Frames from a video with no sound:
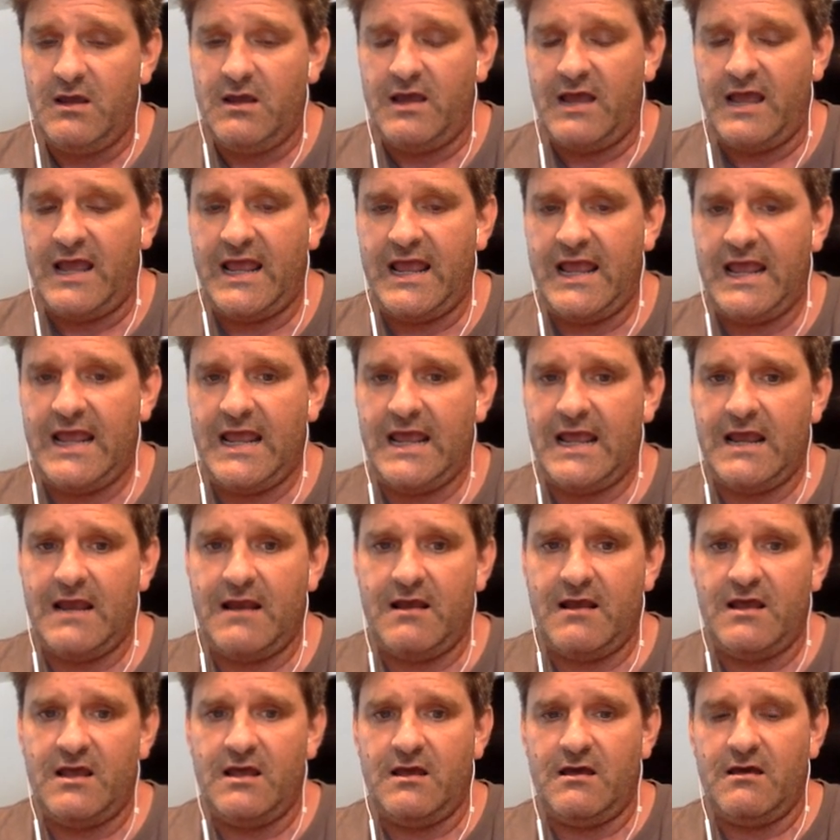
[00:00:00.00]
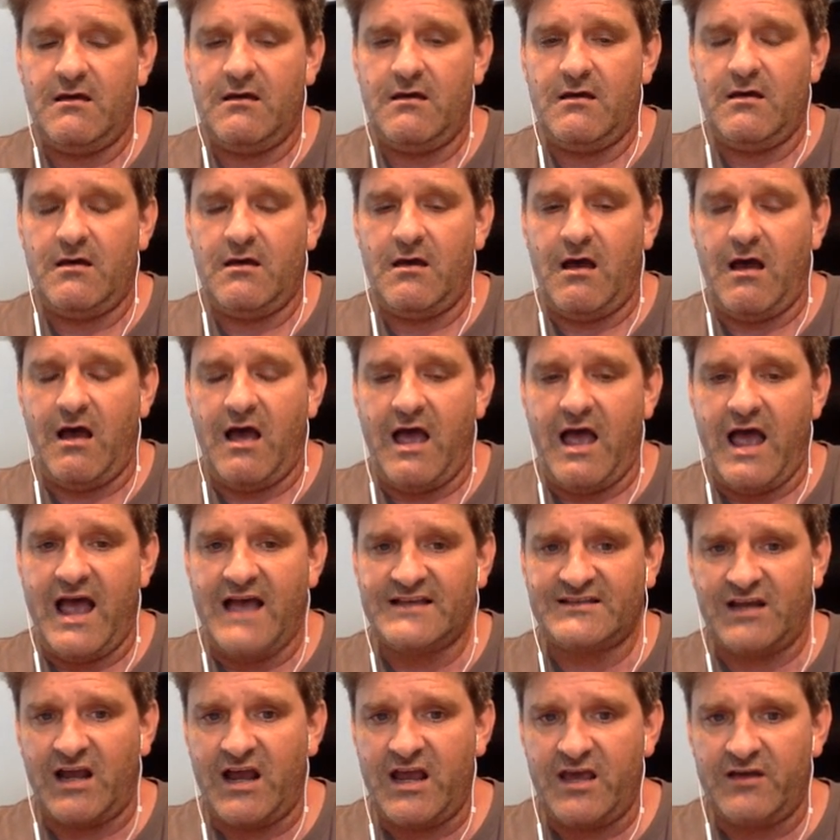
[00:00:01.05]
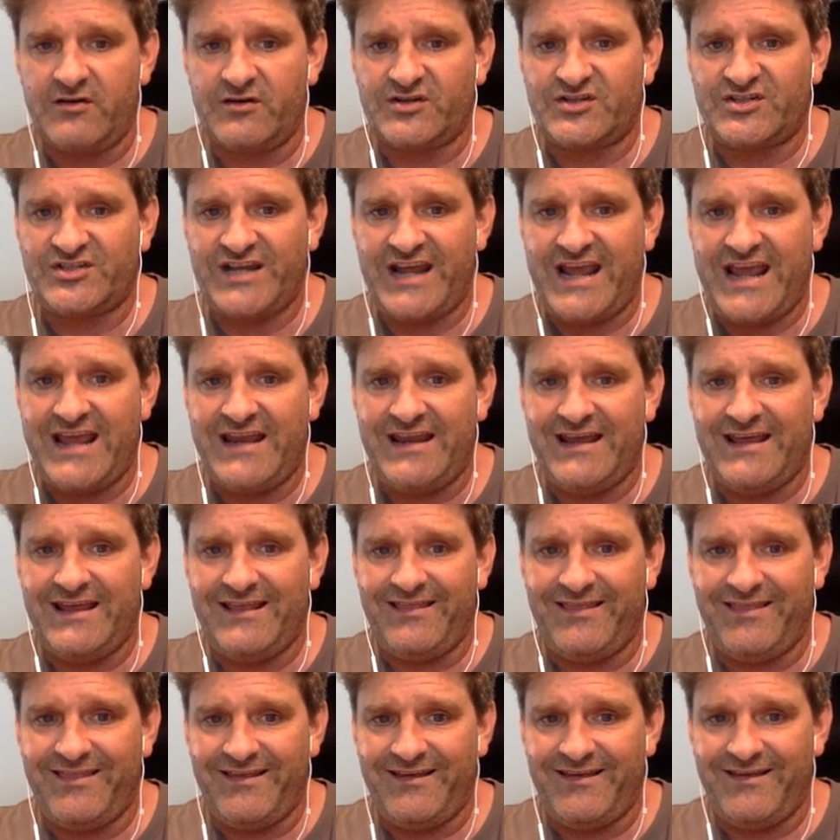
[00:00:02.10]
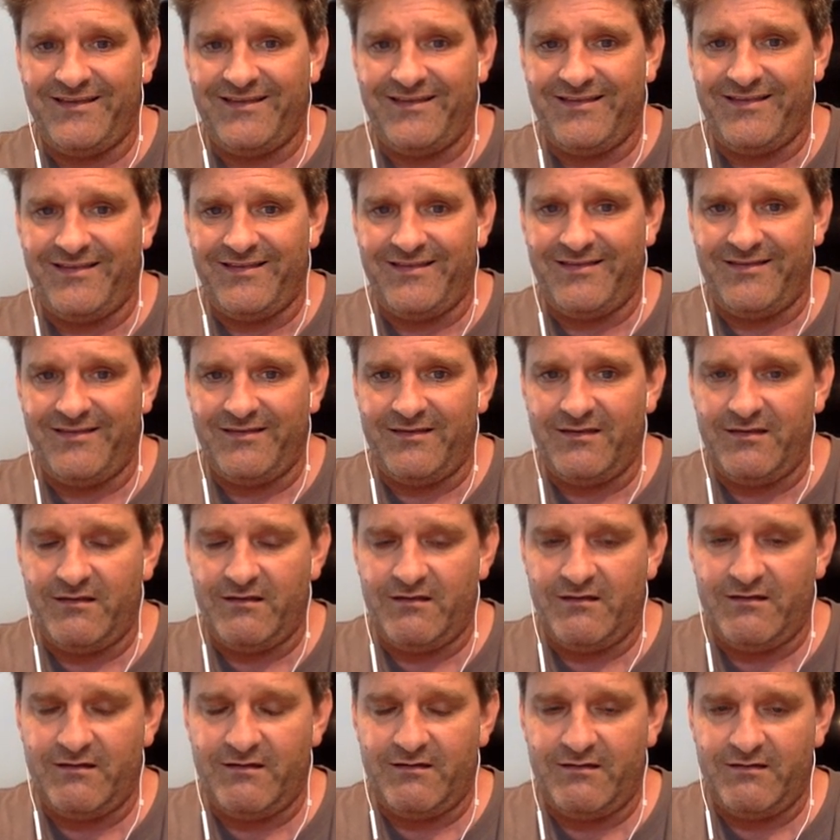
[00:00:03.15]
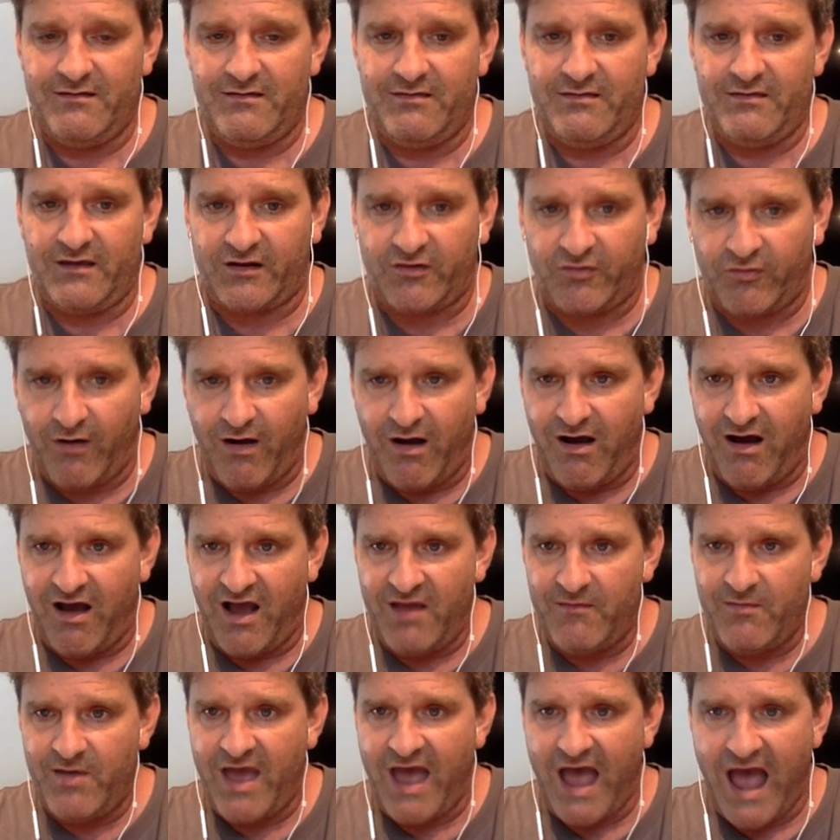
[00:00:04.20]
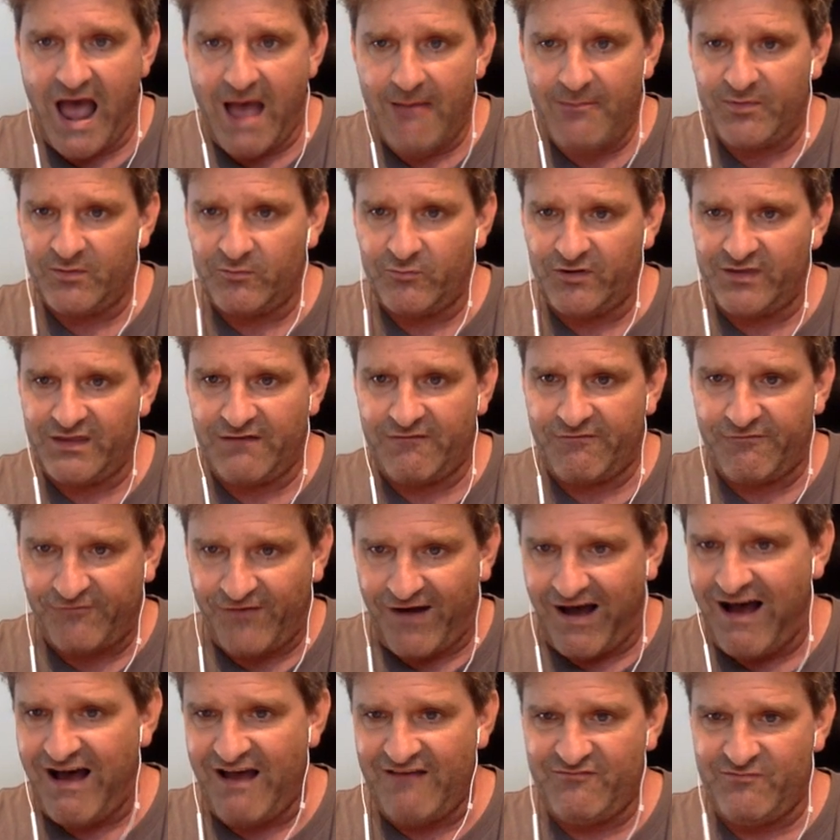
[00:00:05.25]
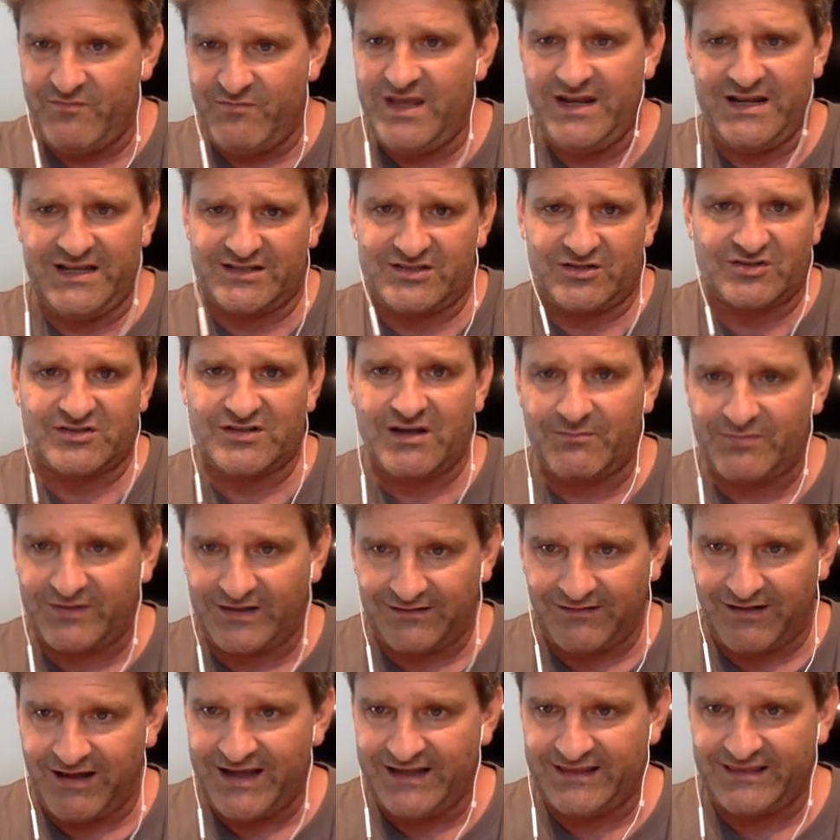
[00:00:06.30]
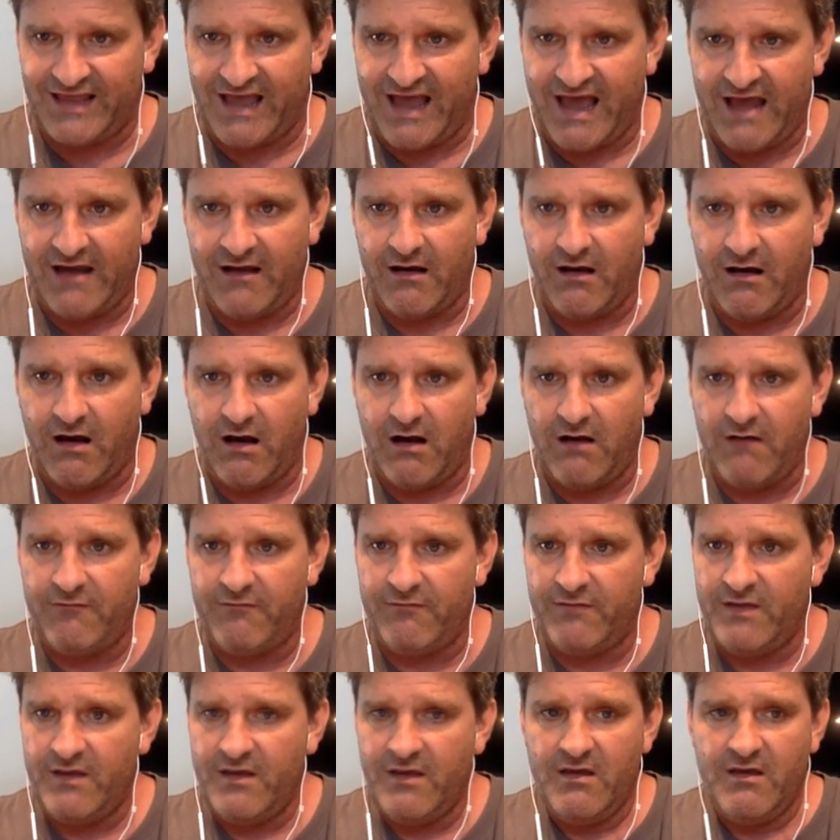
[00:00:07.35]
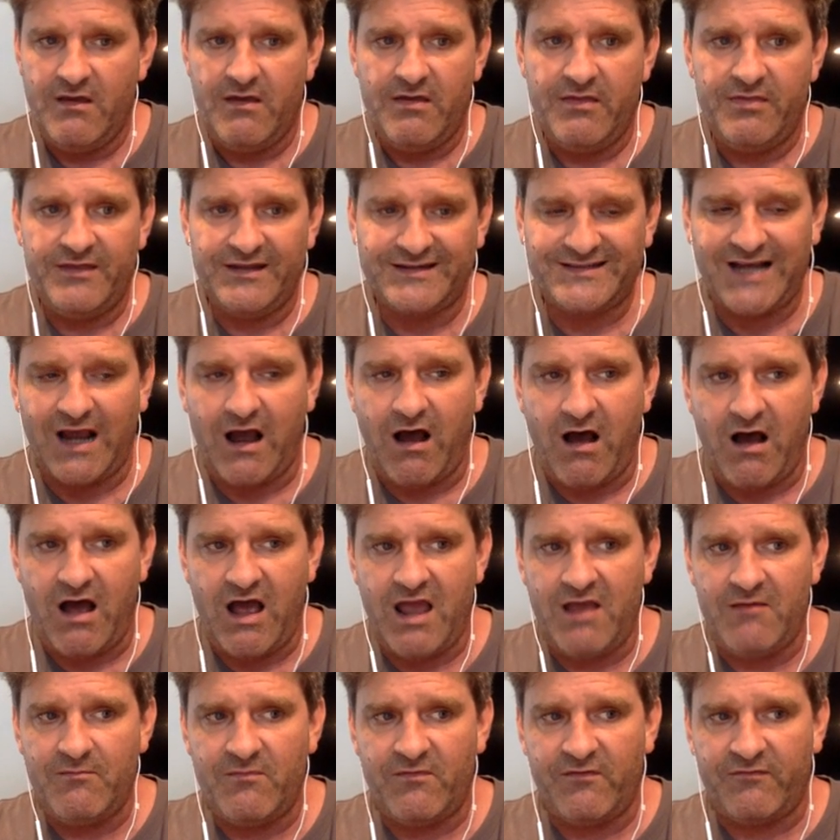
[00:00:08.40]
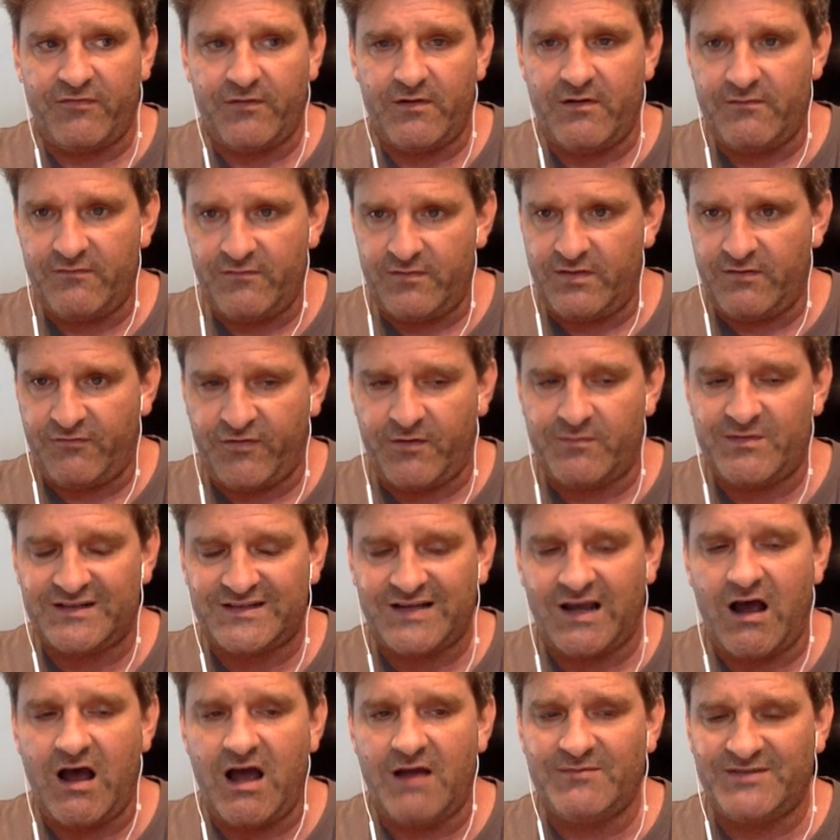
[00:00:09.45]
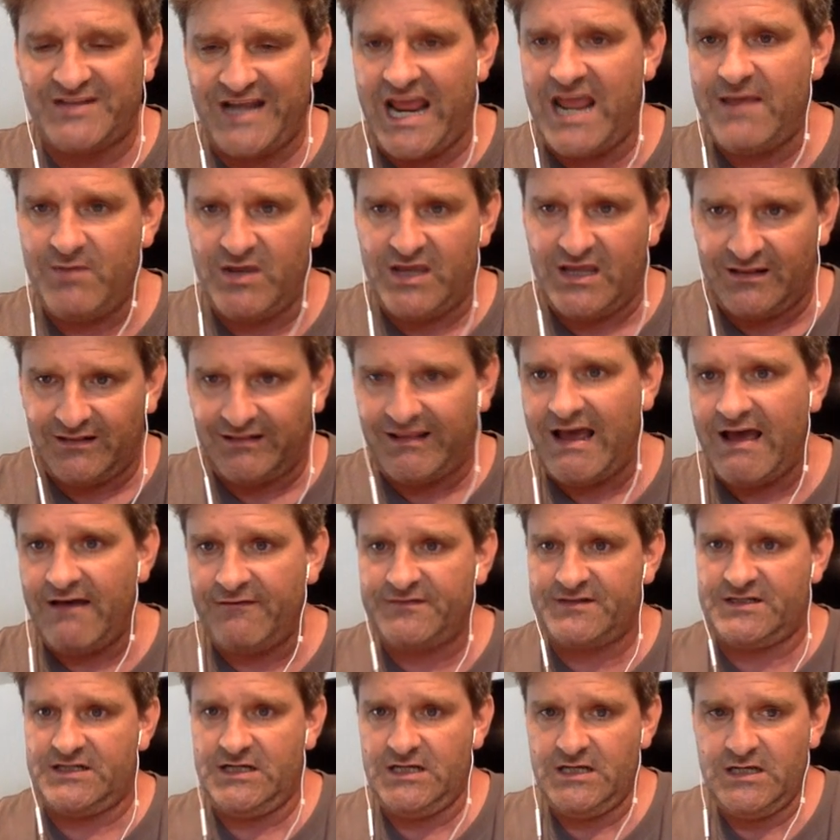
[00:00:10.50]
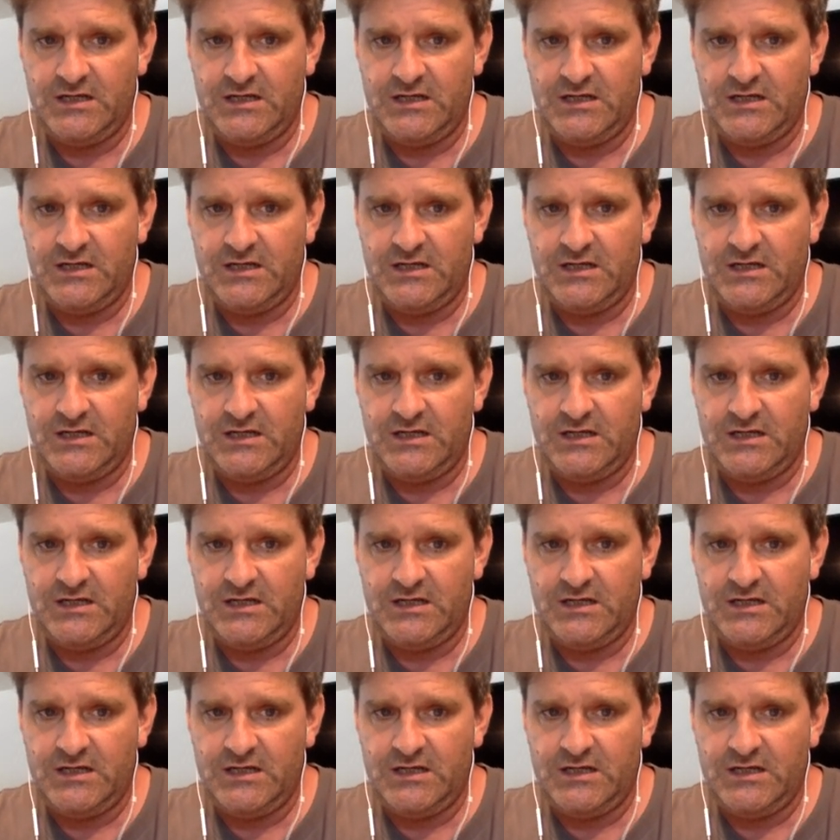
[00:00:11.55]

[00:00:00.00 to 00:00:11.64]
and as I understand it, the crime happened within 5 minutes or something like that of the time from the time Damien left